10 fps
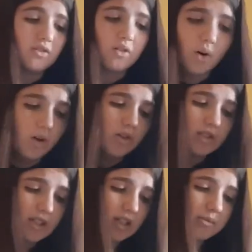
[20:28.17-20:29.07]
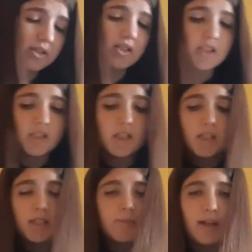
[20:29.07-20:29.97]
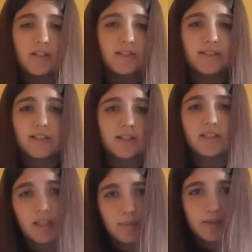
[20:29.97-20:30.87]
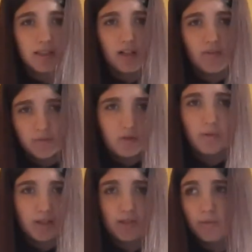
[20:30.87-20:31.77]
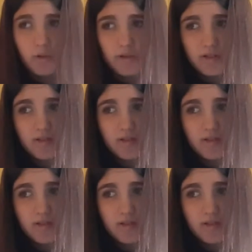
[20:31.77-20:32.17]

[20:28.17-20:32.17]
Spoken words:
all the time because Spain just couldn't stop itself from going to wars.